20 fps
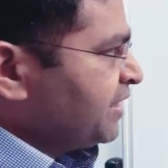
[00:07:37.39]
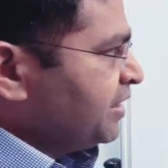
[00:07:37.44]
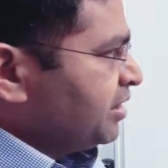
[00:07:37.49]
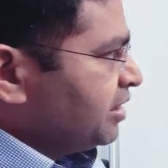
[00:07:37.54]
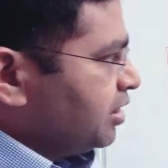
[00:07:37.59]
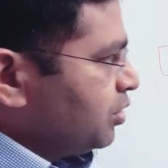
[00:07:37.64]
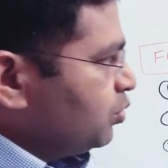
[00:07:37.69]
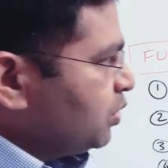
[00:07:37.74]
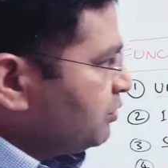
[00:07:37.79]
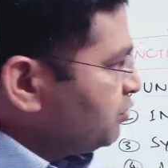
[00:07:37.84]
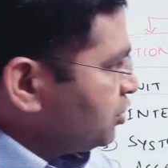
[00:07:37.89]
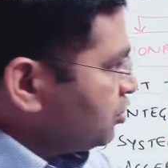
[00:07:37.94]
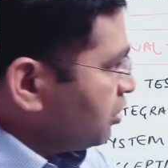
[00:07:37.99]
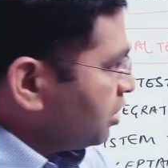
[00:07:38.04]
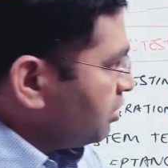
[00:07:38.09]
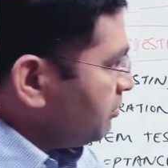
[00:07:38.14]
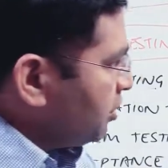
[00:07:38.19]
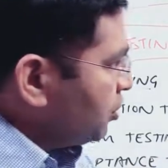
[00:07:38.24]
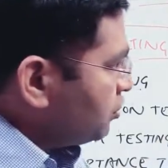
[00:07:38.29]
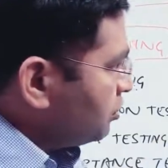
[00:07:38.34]
Now, when we talk
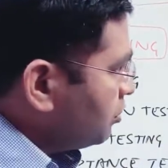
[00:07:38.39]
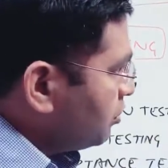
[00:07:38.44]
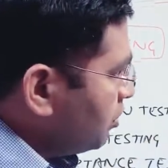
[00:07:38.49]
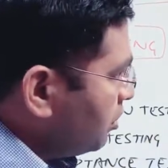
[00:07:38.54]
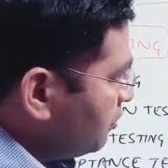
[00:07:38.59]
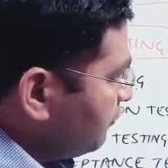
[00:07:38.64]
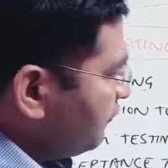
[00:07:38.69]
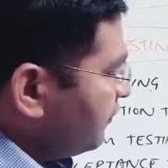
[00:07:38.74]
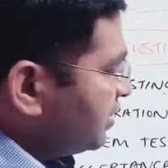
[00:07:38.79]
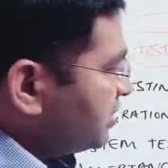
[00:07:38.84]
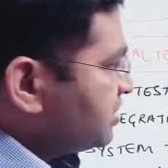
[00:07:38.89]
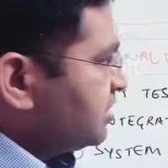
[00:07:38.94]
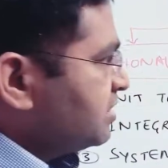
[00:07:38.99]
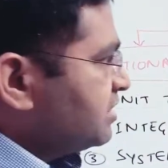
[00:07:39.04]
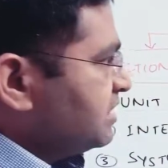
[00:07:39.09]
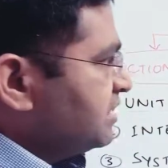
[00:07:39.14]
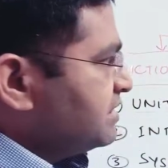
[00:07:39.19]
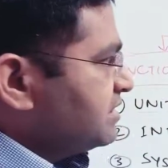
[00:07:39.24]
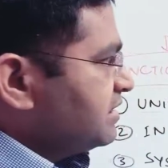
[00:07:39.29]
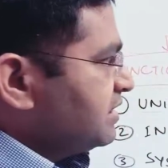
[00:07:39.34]
about the non-functional
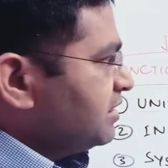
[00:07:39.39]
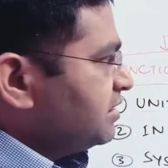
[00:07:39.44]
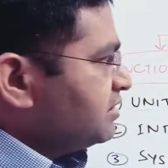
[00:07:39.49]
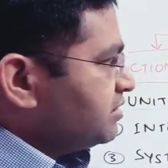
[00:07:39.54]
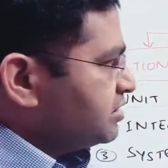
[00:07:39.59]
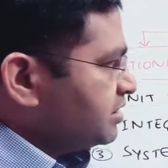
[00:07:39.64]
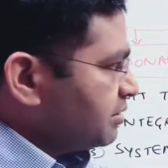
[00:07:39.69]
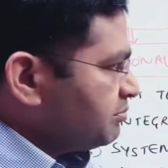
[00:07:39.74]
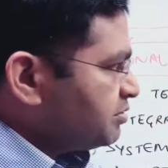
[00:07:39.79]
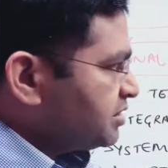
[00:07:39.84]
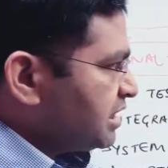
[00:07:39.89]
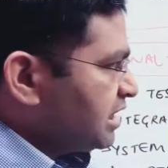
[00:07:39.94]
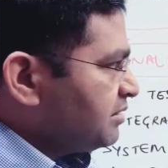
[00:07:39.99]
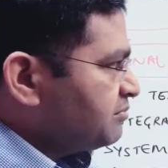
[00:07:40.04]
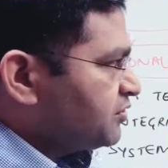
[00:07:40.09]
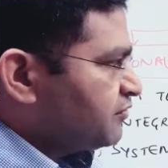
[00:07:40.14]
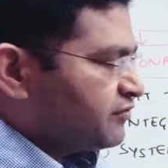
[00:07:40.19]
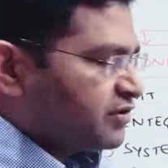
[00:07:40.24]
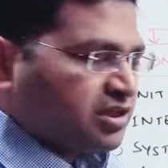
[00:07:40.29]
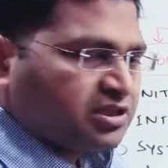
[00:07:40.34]
testing, some types
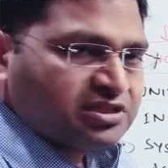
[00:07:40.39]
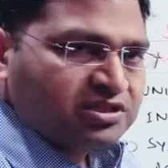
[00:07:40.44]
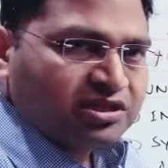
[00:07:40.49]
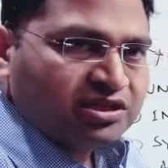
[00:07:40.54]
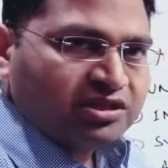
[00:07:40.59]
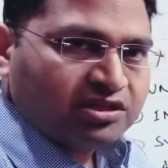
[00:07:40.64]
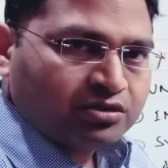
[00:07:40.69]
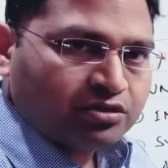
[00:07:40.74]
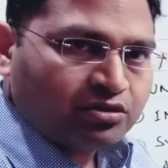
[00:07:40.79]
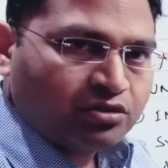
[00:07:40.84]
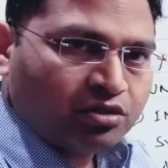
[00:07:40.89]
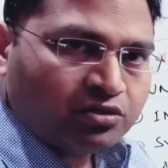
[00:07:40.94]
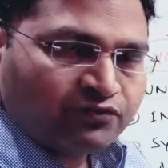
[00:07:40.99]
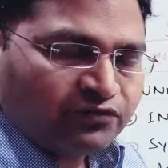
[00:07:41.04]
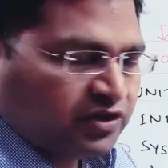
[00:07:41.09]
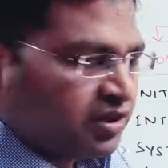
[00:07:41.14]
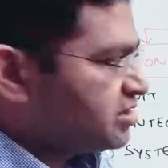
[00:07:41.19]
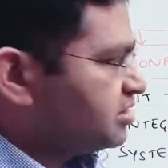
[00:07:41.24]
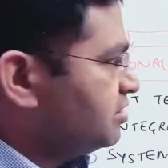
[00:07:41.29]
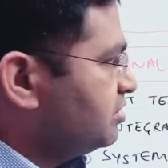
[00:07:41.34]
of testing in the
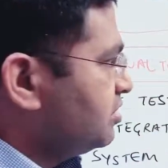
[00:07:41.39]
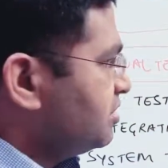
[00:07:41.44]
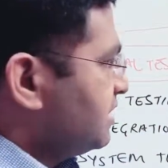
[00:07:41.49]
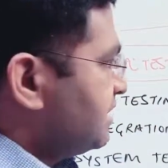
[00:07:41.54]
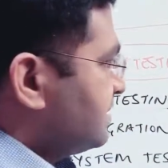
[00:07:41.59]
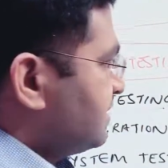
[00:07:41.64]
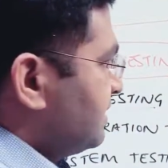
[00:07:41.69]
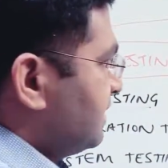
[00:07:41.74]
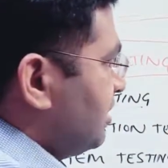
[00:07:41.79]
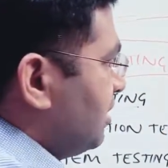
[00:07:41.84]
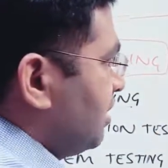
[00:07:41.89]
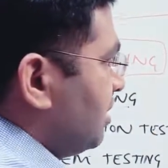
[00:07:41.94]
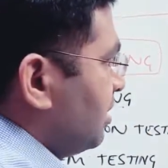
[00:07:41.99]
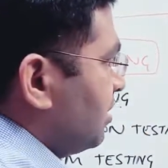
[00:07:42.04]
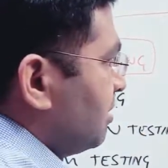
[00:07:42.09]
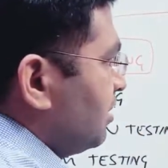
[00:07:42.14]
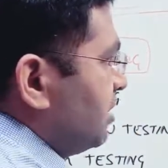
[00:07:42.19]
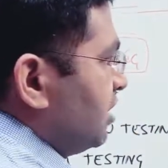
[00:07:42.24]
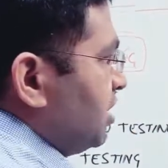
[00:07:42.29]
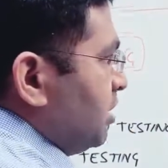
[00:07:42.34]
non-functional testing
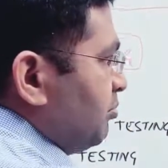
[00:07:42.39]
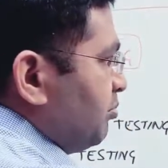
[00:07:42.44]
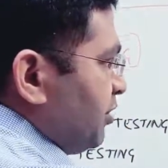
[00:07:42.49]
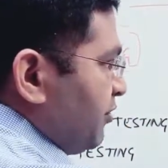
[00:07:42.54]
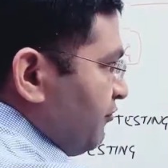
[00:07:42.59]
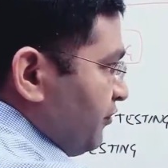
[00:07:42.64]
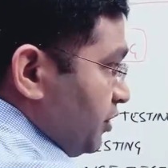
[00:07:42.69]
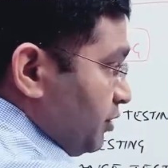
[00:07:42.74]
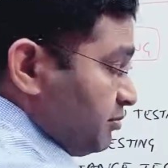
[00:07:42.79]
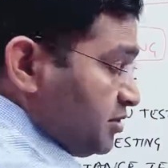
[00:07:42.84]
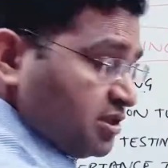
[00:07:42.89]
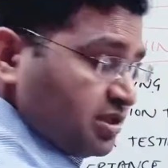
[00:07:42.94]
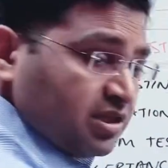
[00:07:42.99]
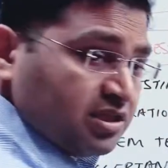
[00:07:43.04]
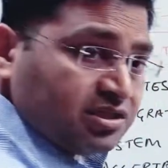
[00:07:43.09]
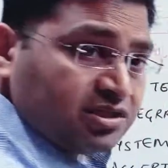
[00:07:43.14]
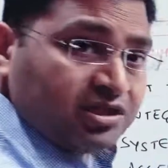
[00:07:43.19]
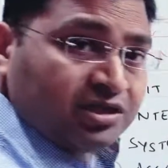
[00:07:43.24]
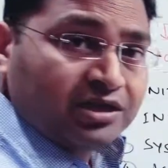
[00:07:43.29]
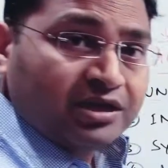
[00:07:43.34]
are performance
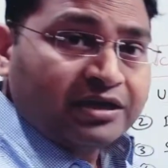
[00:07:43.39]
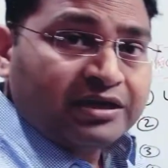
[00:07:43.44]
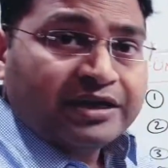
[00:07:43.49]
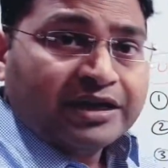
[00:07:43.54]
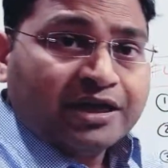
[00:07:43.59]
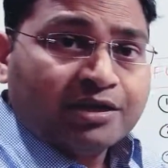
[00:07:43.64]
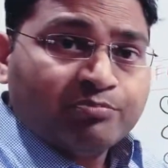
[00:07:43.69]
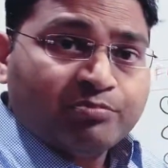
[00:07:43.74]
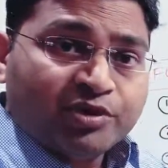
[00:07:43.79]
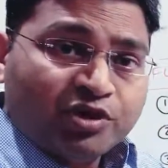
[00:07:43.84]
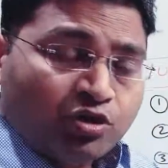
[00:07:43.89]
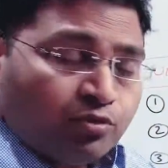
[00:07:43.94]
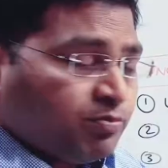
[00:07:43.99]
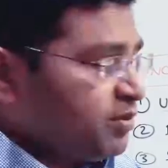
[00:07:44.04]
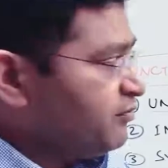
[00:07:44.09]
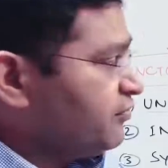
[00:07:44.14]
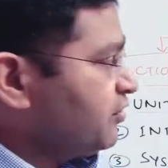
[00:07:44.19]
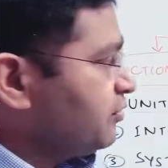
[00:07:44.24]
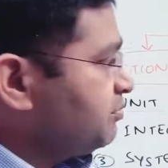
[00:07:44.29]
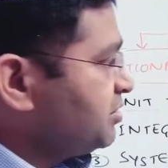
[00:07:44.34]
testing, and below
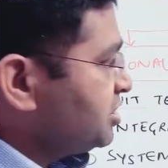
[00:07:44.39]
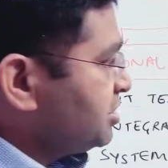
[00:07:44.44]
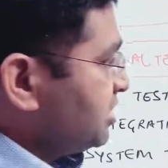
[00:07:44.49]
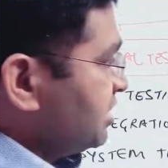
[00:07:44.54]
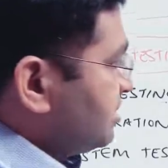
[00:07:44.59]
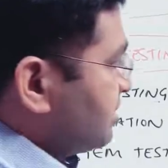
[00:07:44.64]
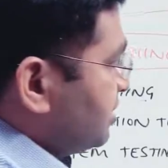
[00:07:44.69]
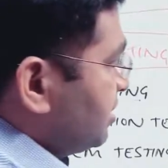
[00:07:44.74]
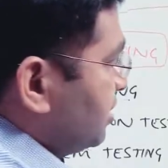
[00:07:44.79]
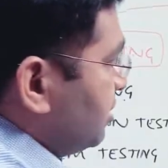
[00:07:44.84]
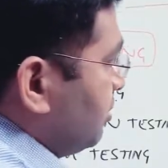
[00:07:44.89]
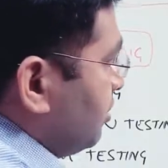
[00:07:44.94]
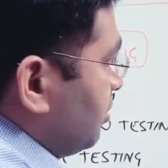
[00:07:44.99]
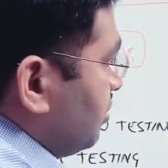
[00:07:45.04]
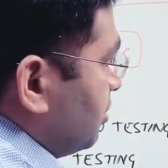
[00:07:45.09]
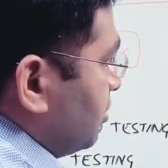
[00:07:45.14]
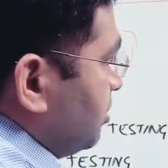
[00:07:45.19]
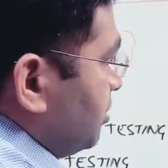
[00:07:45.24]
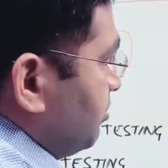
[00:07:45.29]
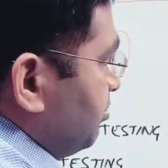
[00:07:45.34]
performance testing
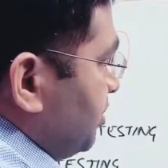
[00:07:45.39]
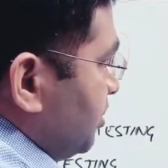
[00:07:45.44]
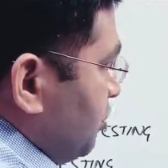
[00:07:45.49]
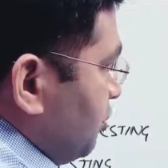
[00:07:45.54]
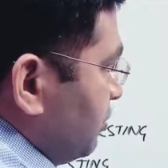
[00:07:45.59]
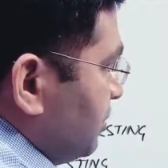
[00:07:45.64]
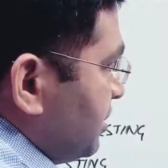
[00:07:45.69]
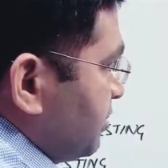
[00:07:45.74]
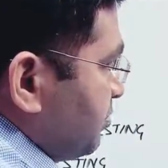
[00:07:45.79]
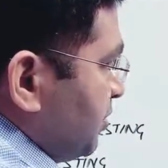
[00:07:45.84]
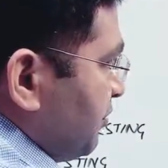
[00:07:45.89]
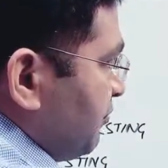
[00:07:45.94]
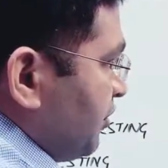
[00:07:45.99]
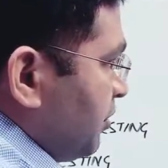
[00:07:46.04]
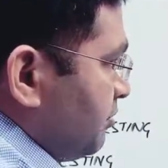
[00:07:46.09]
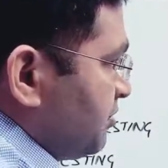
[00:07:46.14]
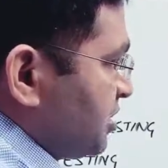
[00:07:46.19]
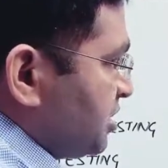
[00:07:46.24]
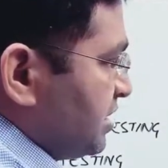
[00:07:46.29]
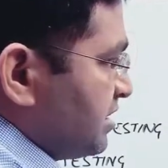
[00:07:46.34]
or uh, below this
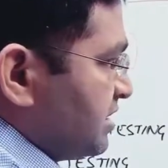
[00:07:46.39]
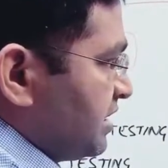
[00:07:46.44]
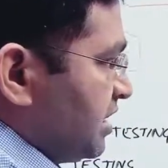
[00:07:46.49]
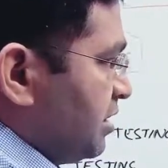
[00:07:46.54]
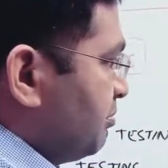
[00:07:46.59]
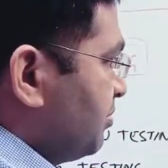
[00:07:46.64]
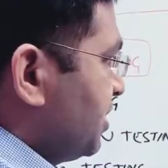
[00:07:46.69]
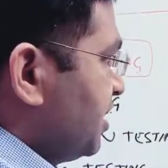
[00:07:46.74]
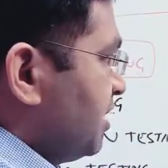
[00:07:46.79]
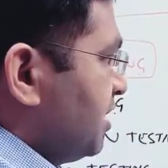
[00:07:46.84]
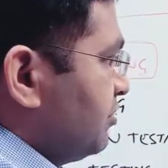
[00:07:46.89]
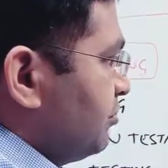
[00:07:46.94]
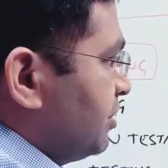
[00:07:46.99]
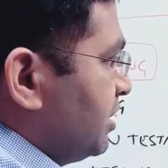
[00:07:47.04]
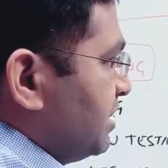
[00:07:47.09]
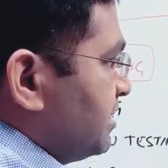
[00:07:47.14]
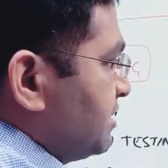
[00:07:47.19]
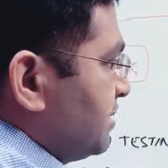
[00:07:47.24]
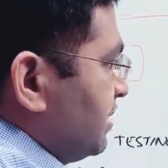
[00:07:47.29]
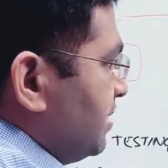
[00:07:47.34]
performance testing umbrella, you
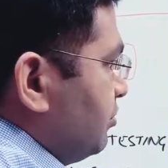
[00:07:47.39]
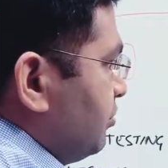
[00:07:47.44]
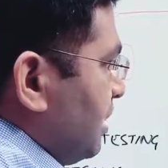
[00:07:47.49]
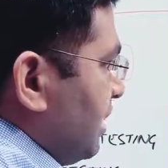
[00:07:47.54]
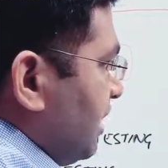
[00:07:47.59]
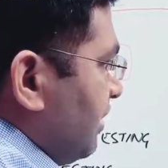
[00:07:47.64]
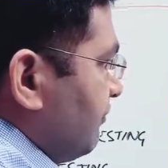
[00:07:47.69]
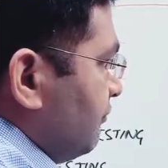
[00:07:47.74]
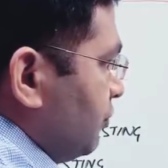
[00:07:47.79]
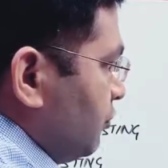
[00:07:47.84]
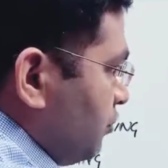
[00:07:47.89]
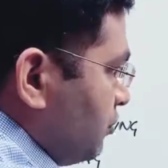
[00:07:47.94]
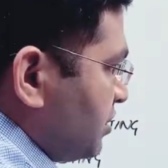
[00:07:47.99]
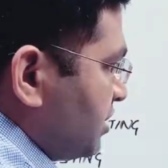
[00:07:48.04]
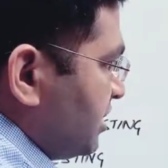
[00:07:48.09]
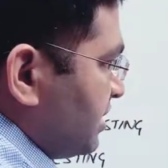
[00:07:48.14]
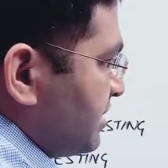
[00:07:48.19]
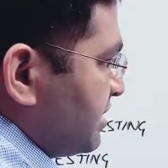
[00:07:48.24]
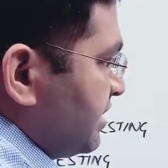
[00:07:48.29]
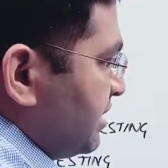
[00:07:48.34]
can say you have load
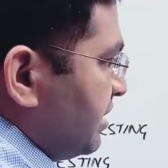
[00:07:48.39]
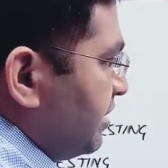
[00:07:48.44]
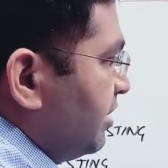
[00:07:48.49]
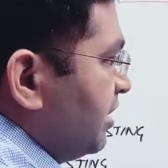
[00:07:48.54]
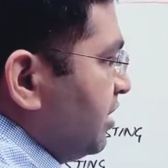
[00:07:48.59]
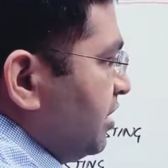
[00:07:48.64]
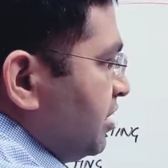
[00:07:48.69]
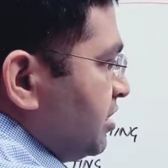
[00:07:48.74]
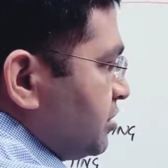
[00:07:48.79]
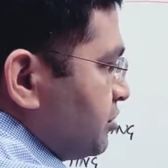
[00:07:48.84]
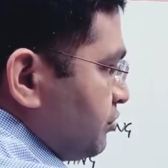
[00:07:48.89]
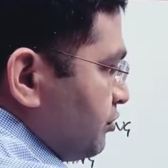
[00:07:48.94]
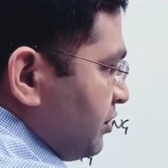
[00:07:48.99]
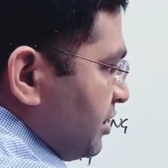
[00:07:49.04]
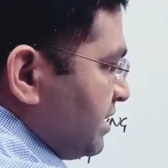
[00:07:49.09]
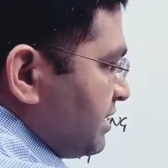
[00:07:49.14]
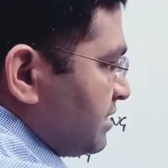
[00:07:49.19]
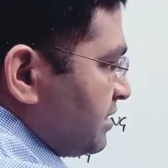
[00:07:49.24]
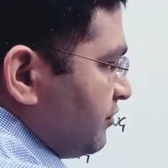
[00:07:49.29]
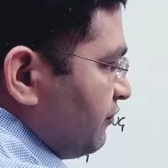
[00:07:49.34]
testing,
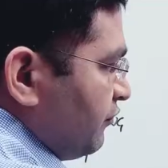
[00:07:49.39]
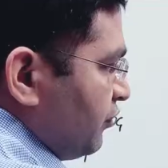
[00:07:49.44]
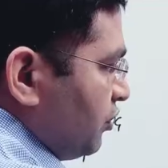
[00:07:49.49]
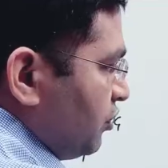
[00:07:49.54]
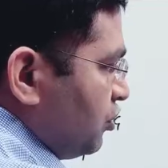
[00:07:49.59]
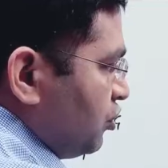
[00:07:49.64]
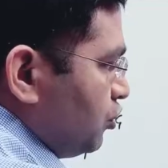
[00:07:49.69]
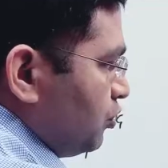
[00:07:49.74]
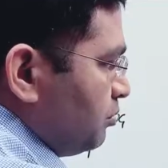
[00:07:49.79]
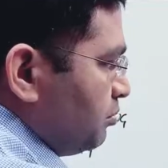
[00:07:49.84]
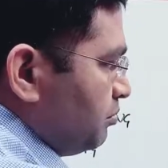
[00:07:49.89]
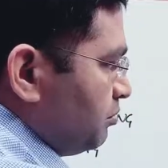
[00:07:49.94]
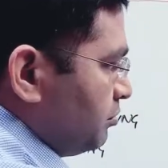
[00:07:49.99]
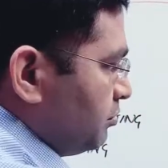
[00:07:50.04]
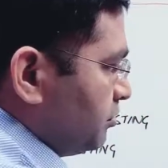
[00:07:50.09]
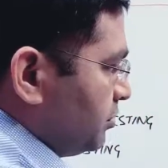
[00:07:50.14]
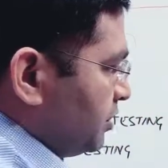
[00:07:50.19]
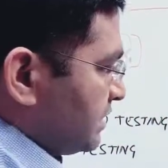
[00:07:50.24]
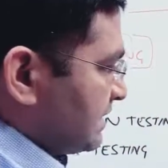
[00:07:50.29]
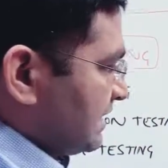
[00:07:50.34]
stress, volume,
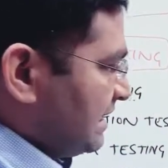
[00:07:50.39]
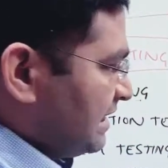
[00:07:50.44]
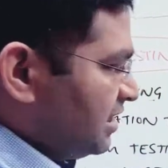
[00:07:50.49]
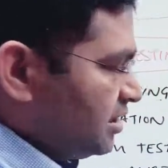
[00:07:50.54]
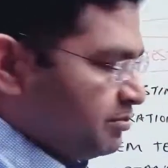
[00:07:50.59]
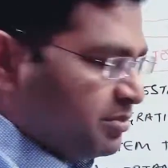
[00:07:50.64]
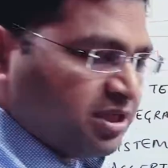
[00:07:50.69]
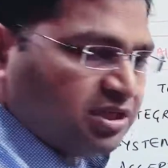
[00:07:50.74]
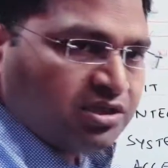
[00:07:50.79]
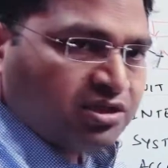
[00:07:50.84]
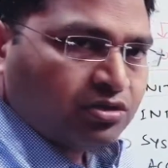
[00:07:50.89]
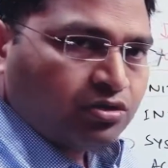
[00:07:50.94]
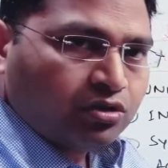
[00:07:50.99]
scalability.